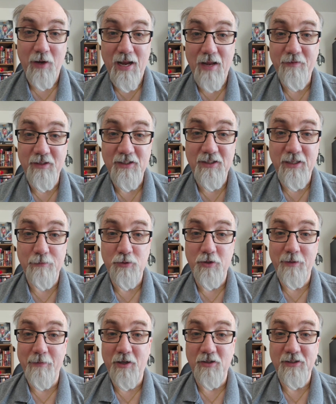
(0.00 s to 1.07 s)
you haven't seen
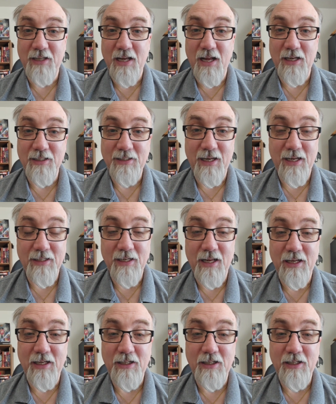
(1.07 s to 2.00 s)
Moody Mel's content,